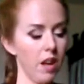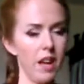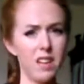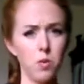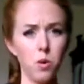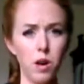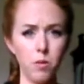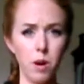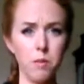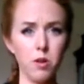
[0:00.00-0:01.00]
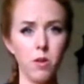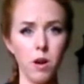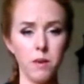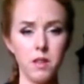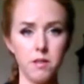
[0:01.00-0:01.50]
and a, a, rubber
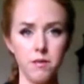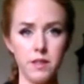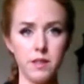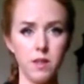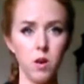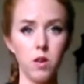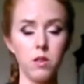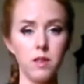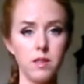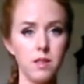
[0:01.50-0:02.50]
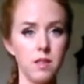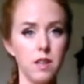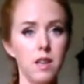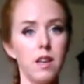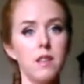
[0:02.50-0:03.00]
grommet that fits in the hole of the
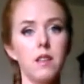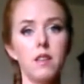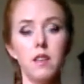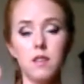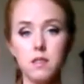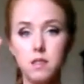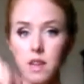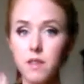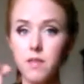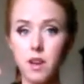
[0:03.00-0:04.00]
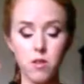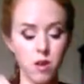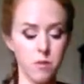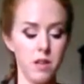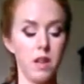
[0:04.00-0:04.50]
CD, and then the inside of that
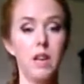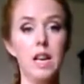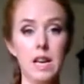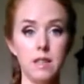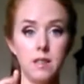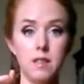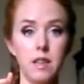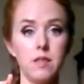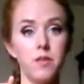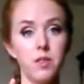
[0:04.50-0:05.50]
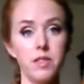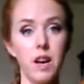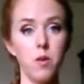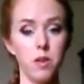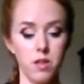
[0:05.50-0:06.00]
grommet is the size of your
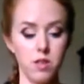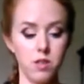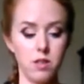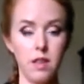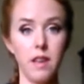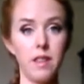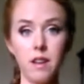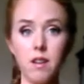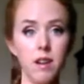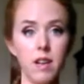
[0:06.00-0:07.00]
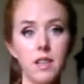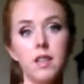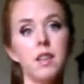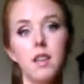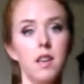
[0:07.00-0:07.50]
dowel, and you just slide that on.
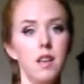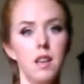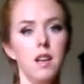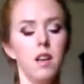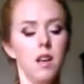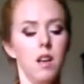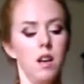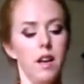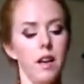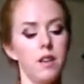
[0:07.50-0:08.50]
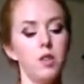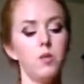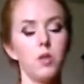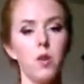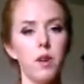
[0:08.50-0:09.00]
And you
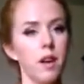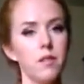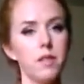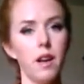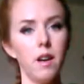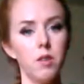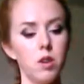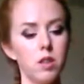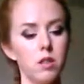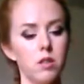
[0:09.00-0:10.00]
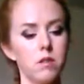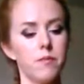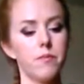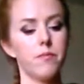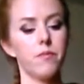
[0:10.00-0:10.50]
don't have to have hooks.
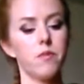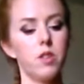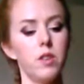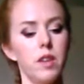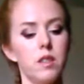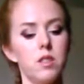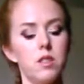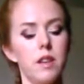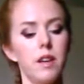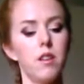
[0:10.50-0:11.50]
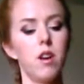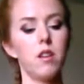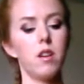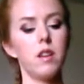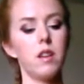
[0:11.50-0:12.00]
You can just tie a knot
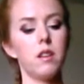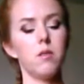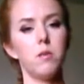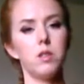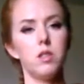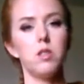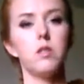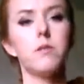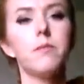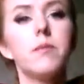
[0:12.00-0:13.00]
on it, What you do.